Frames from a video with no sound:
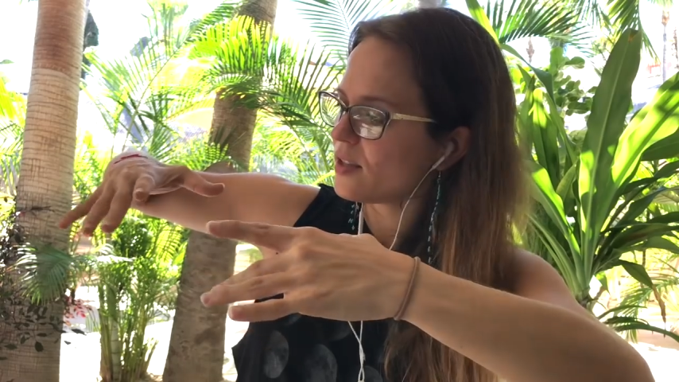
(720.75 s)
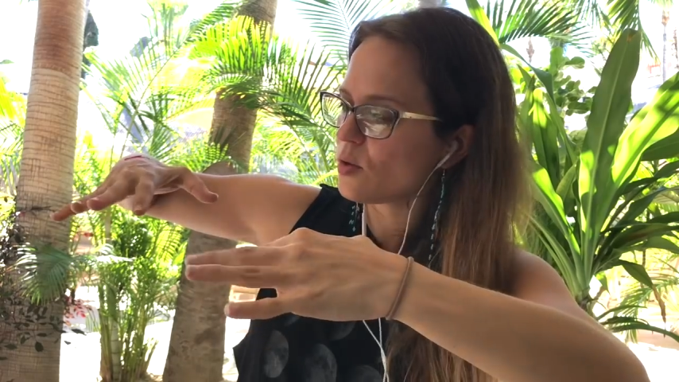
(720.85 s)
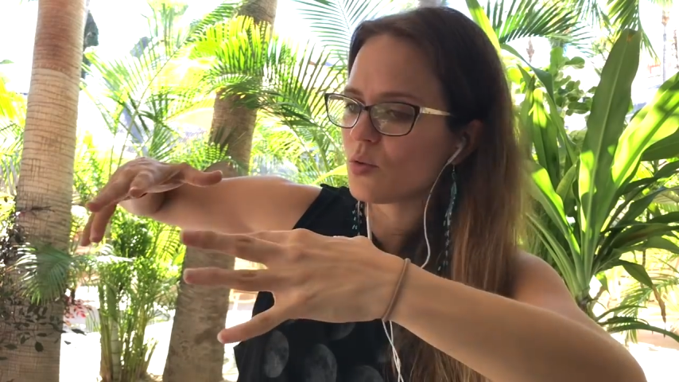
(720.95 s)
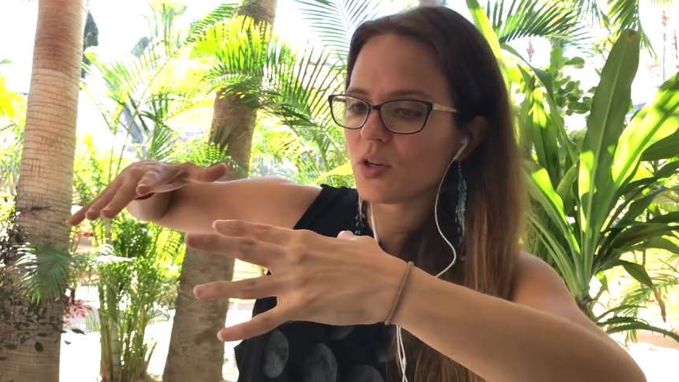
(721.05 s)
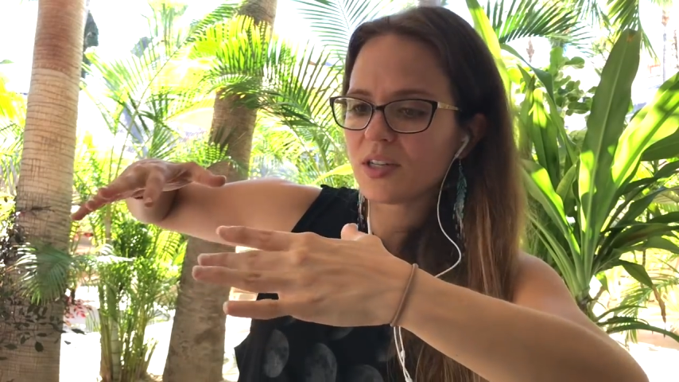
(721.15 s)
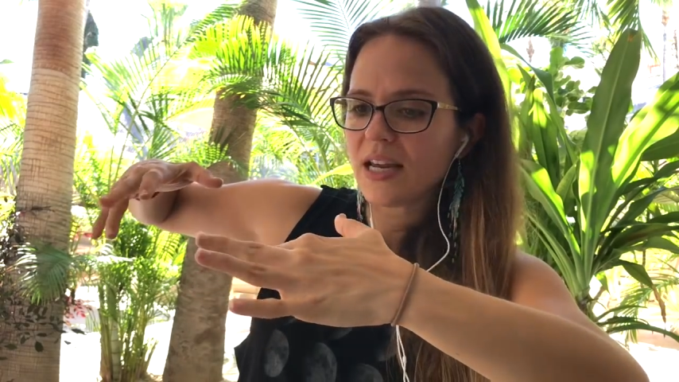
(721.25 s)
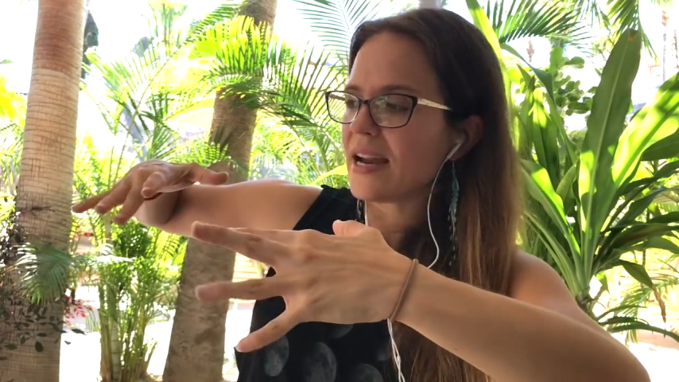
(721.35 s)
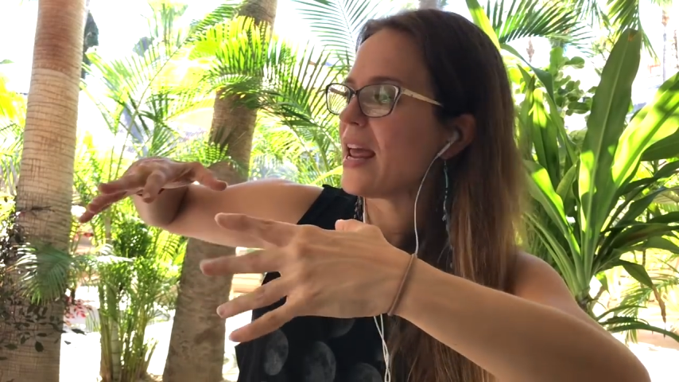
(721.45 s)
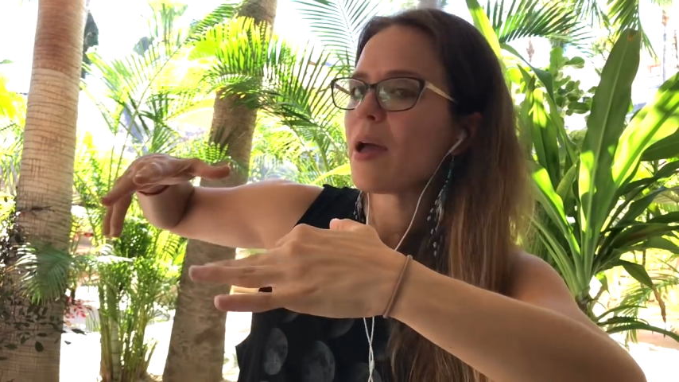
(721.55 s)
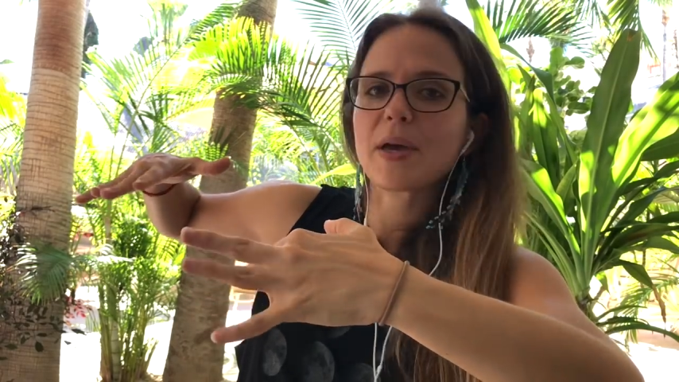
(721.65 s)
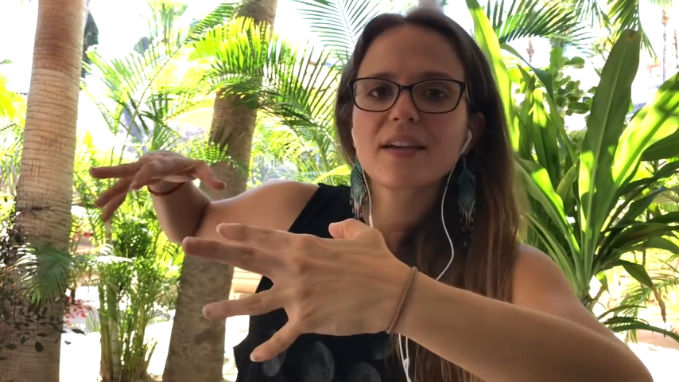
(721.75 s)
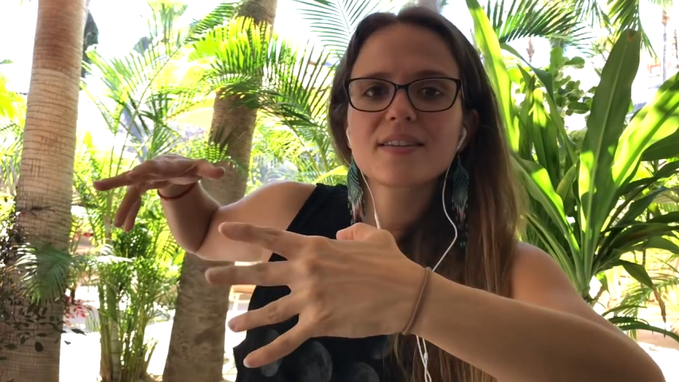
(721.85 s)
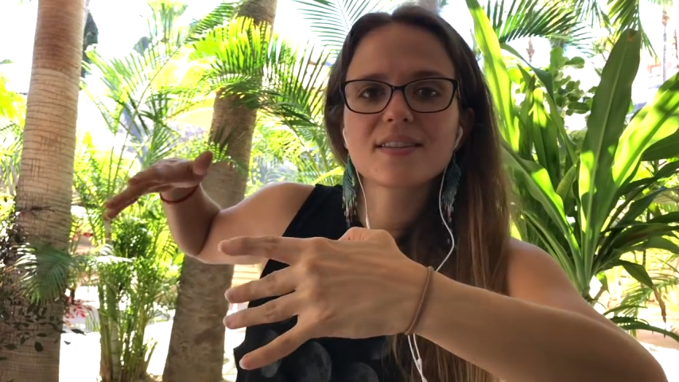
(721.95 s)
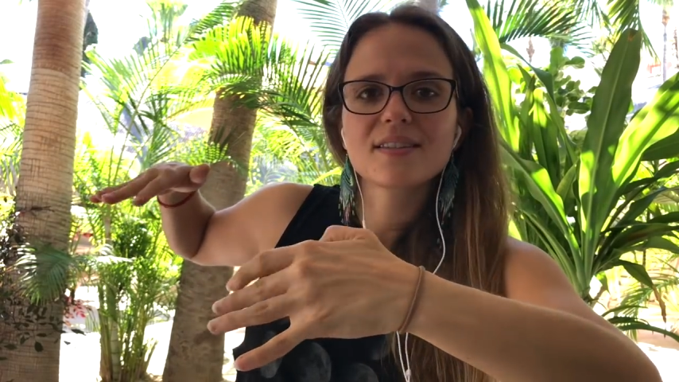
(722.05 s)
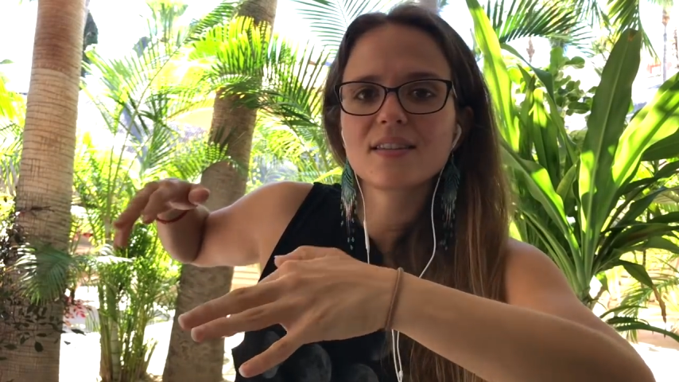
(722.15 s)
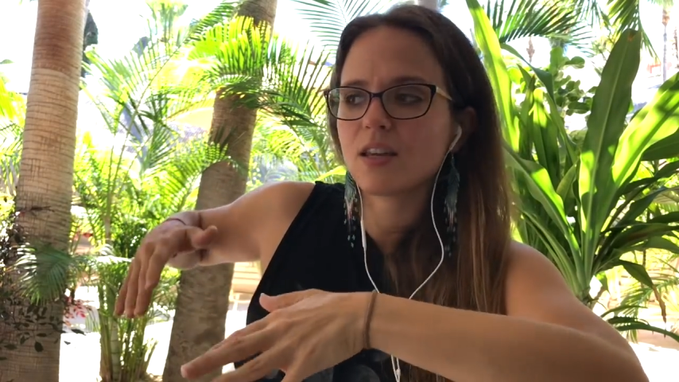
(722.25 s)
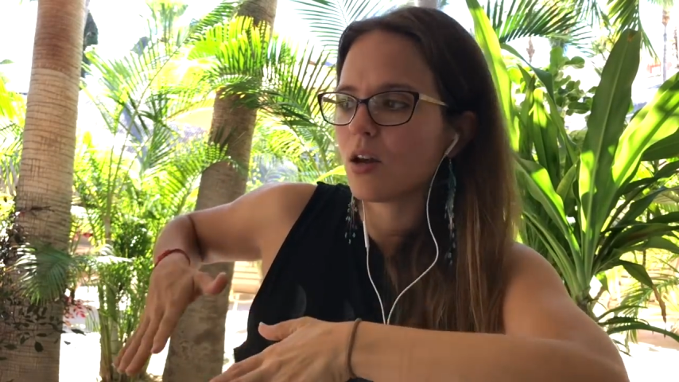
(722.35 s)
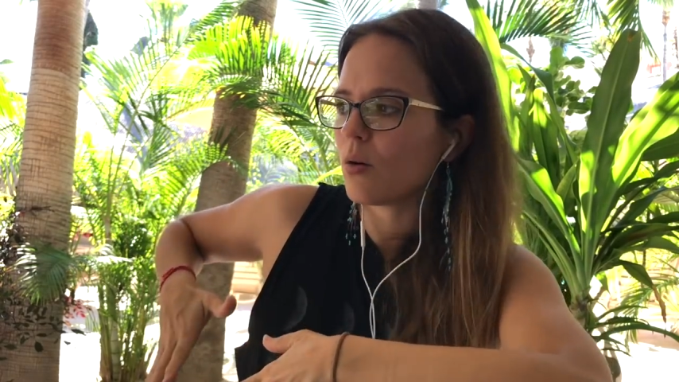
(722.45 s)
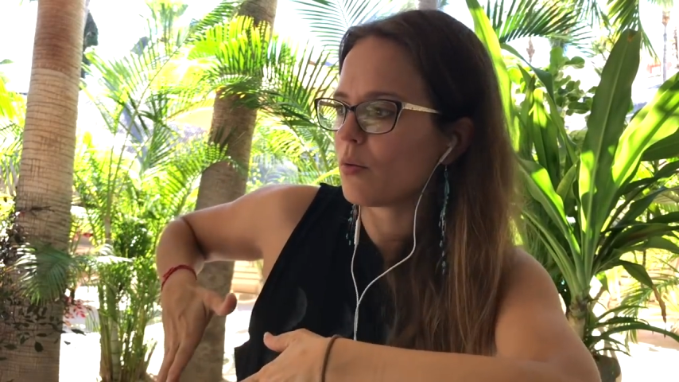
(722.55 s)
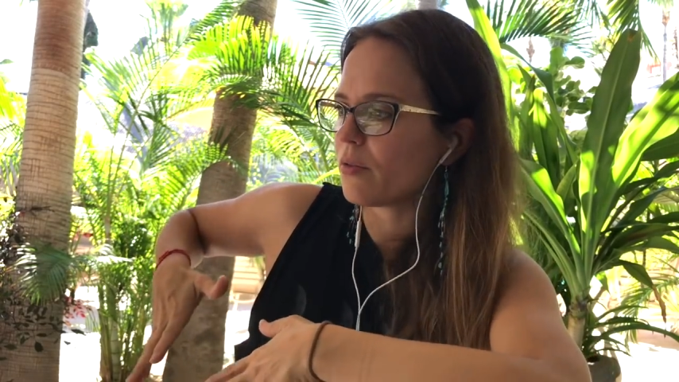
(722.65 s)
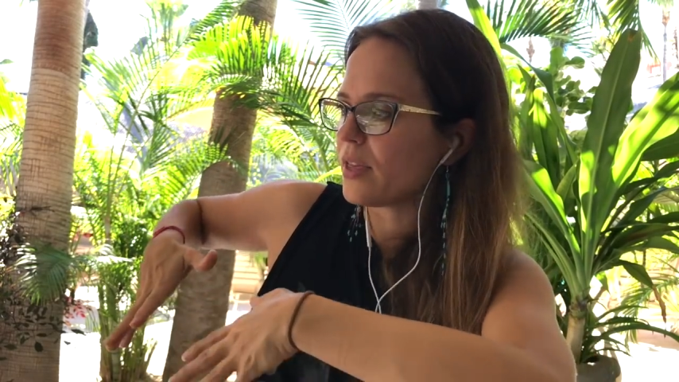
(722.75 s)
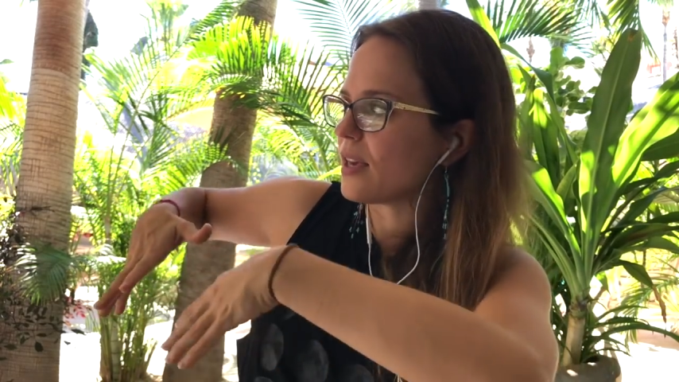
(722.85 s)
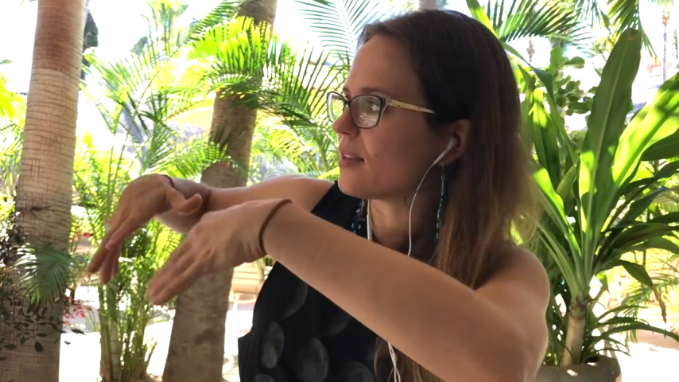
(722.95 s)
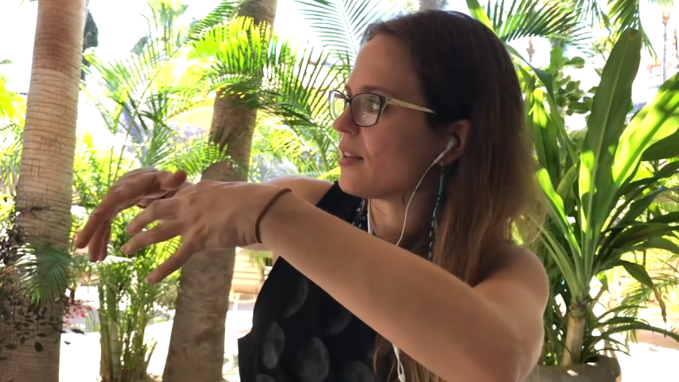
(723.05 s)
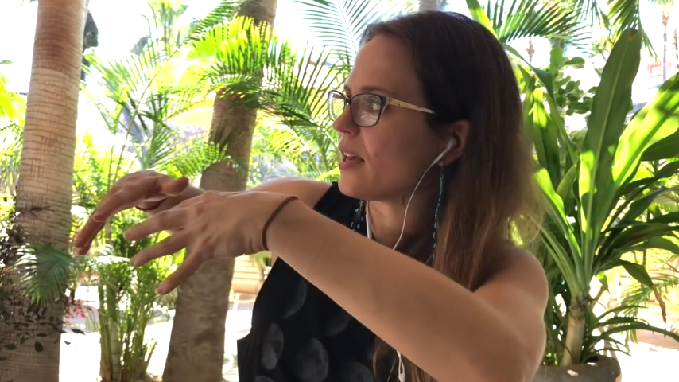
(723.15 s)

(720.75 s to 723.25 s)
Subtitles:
So dynamics, thing